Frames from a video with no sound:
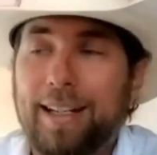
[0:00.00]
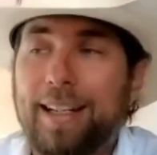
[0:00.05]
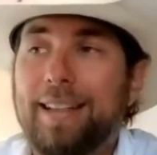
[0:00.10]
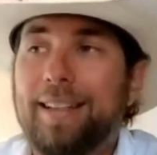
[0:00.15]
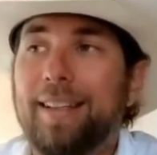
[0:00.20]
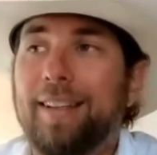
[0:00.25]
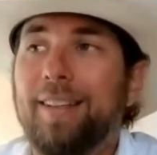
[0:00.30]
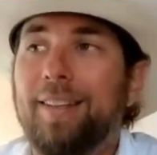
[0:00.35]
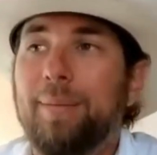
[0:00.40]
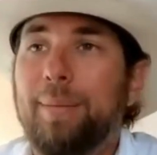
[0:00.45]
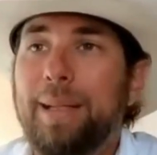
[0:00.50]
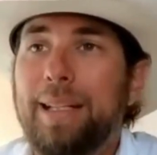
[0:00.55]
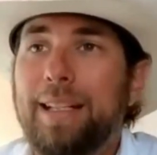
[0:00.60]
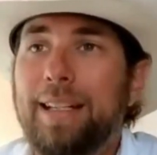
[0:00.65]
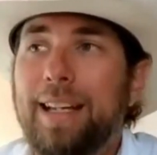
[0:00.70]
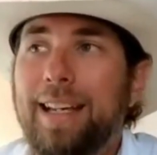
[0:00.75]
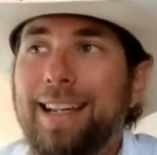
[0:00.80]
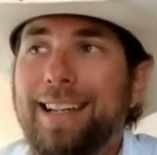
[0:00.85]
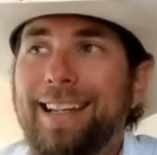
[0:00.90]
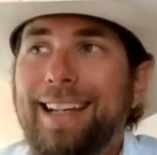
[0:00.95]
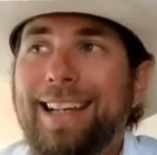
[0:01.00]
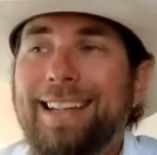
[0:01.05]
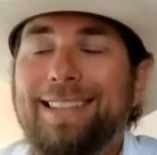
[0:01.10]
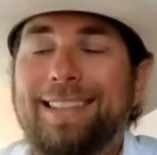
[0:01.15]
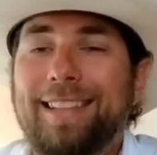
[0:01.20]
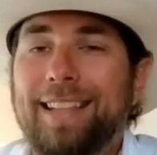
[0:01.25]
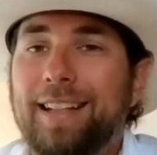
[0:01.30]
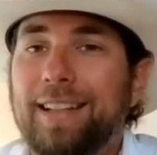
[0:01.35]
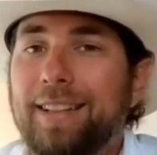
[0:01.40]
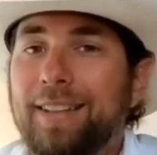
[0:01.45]
It doesn't mean
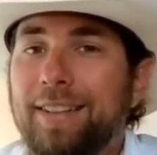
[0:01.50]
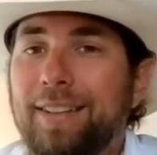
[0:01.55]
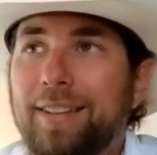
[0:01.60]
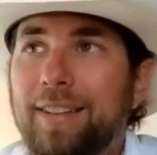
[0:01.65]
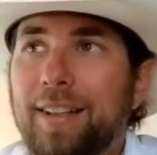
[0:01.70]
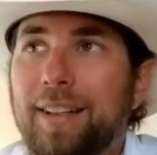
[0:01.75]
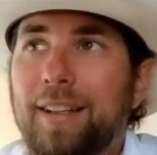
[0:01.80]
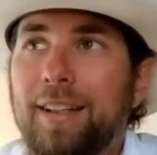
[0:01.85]
it does